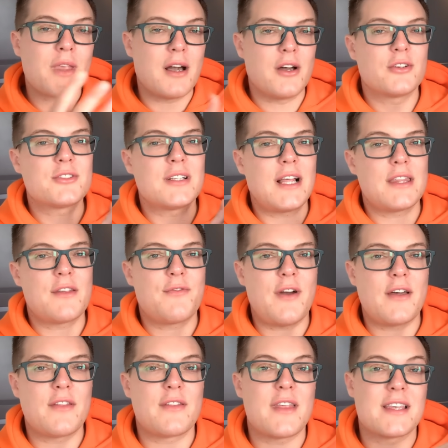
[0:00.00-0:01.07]
I also like the
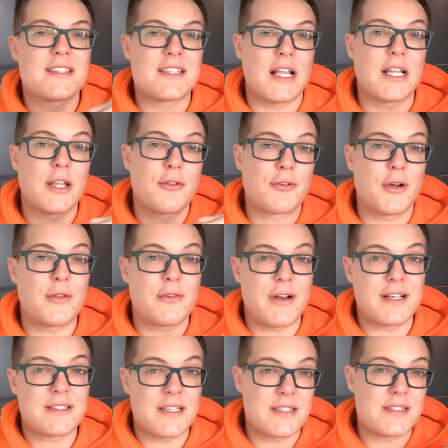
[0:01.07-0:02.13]
fact that they're selling through
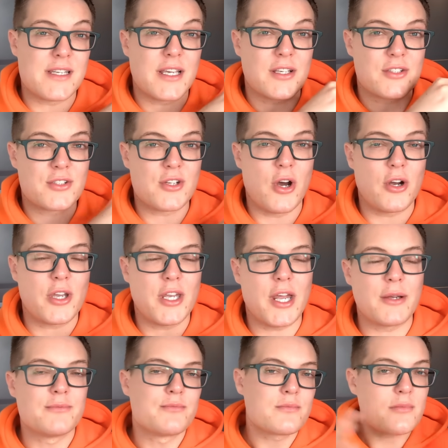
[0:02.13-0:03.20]
their existing stock. You
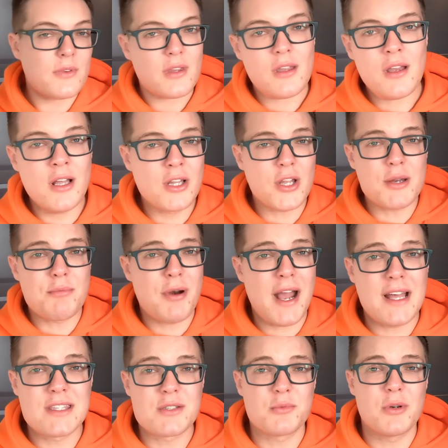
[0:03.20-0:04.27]
know, a lot of
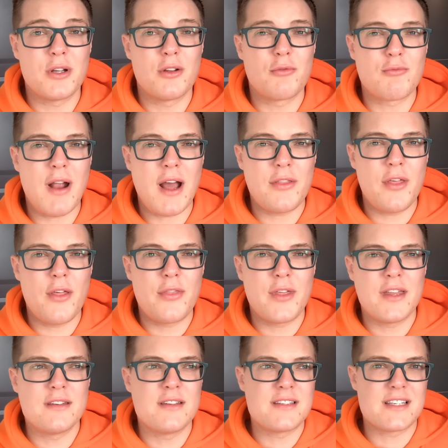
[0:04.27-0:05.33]
brands will, rather
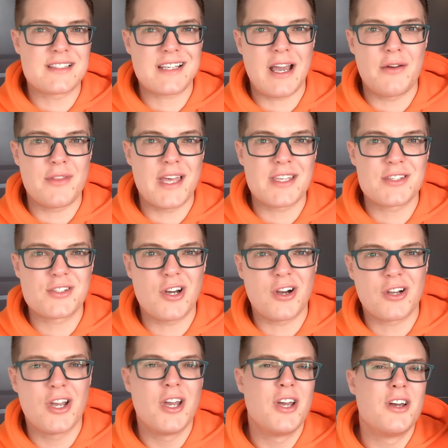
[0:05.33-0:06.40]
than discount their
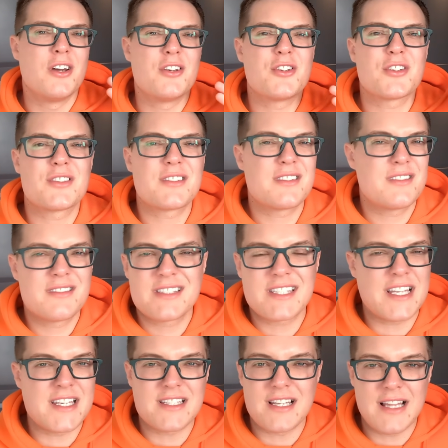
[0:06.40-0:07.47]
stock, just
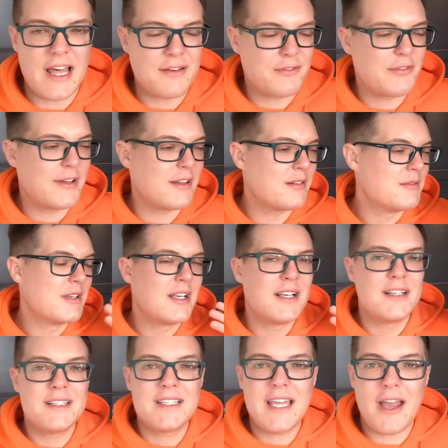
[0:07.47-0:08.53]
send it to landfill,
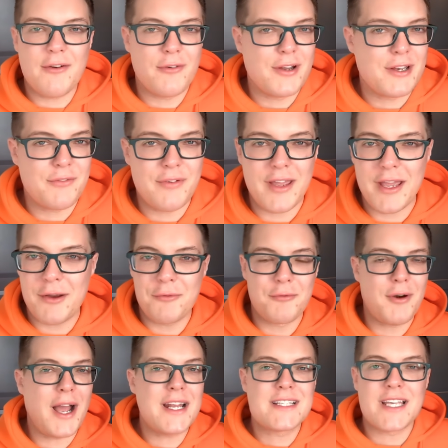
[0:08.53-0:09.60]
get rid of it,
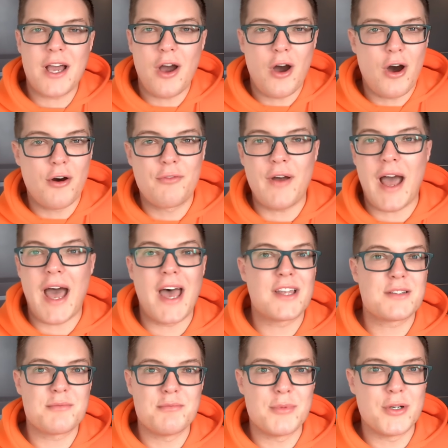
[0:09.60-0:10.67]
write it off
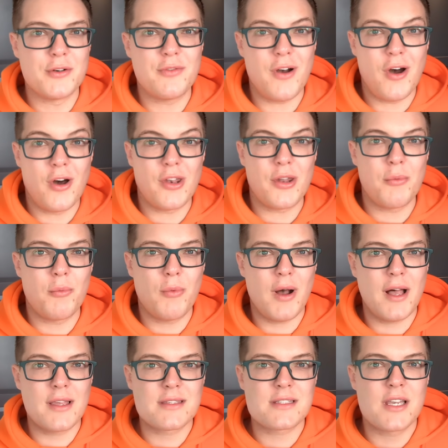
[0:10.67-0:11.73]
and move on. And
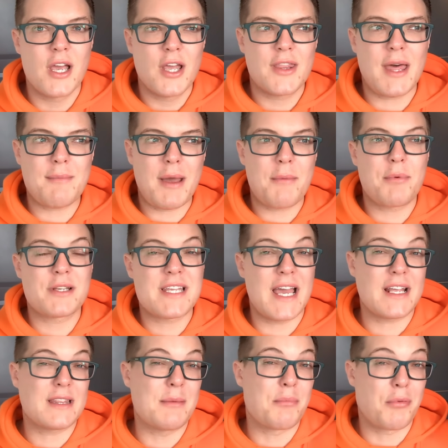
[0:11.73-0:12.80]
whilst that might
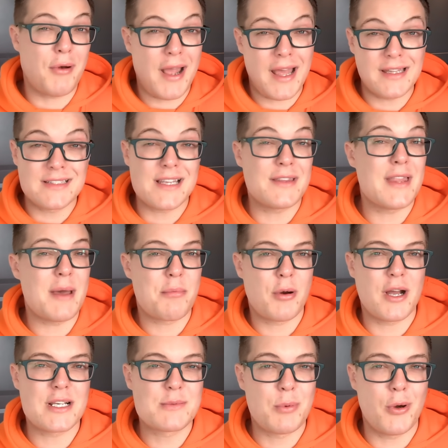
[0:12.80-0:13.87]
protect the brand and their
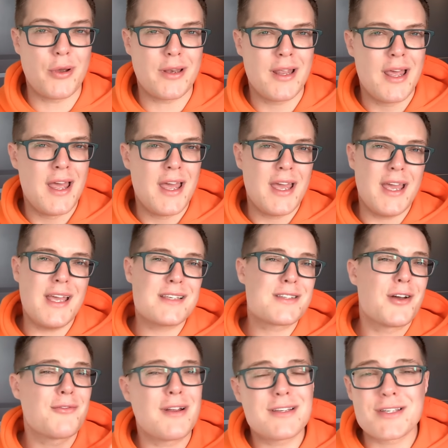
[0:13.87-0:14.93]
price point,
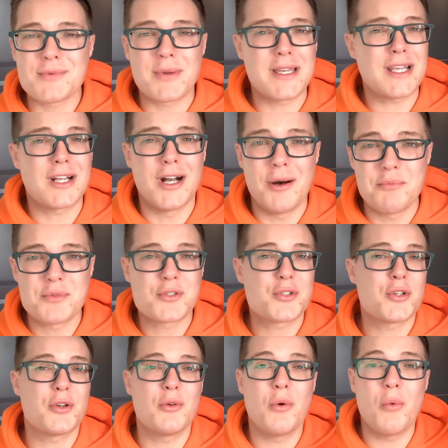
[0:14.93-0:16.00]
it's horrendous when it comes
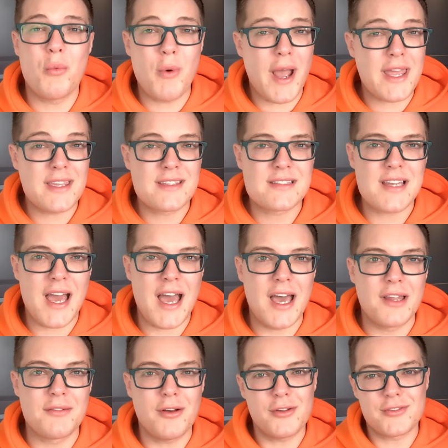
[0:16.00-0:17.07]
to waste
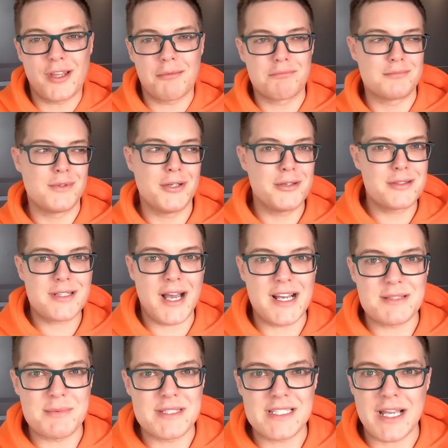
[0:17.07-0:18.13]
and also those
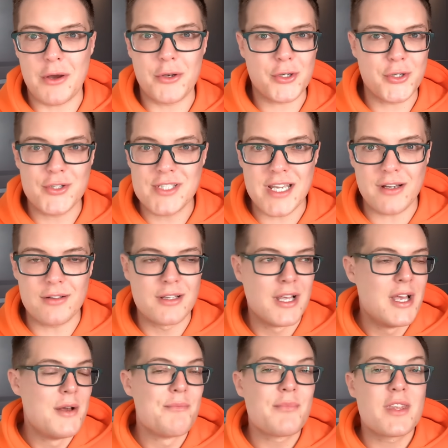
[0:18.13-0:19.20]
guys missing out on a good deal.
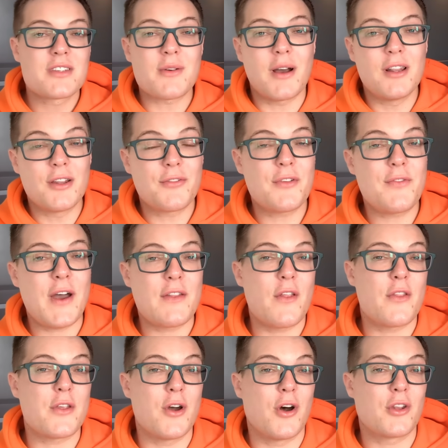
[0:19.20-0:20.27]
So I love the fact
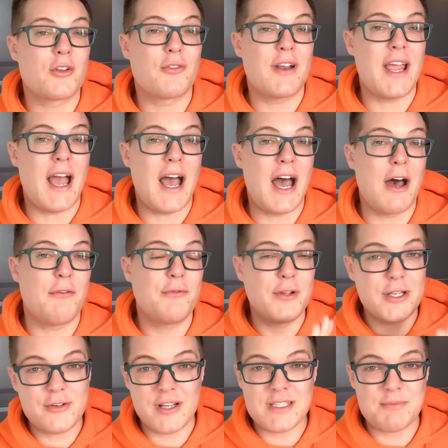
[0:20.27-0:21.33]
that The Ordinary are
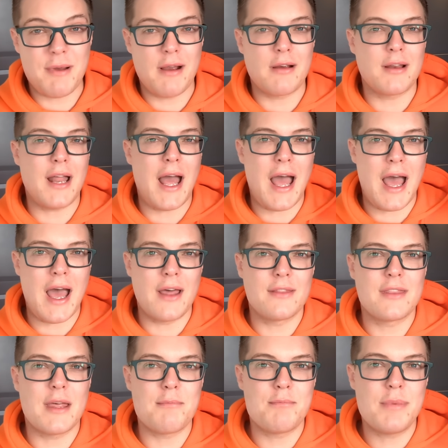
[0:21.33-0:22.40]
fully transparent
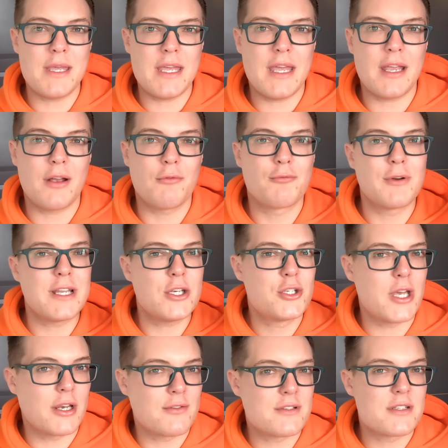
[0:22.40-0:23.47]
and they're being really
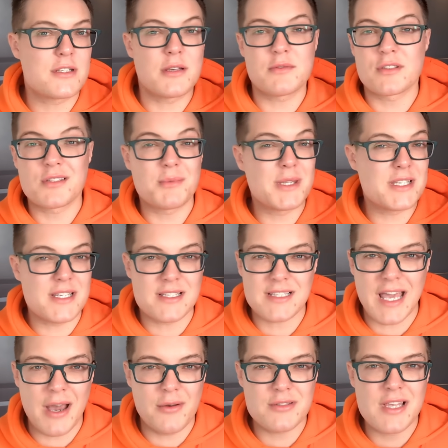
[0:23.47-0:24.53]
generous in terms of some of the
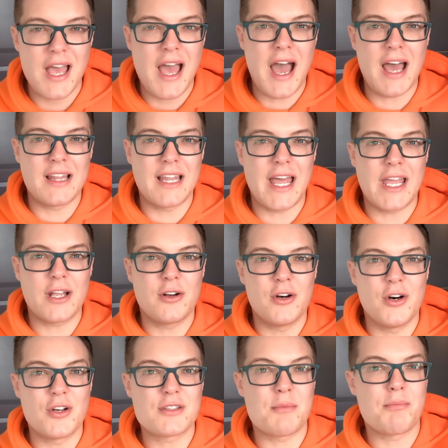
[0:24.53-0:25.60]
discounts and letting
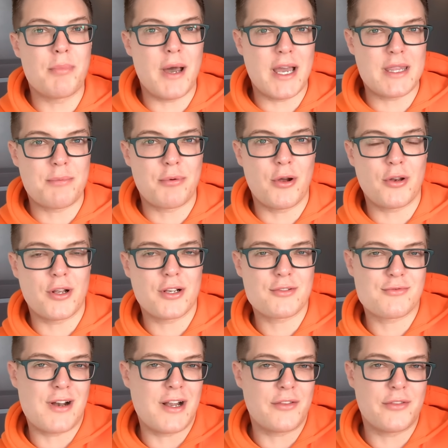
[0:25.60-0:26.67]
us buy the
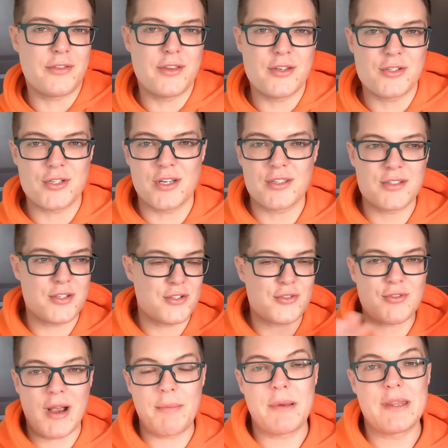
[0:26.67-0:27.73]
products rather than just
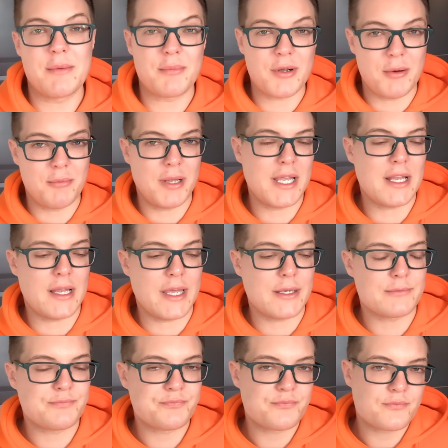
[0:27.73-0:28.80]
scrapping them completely.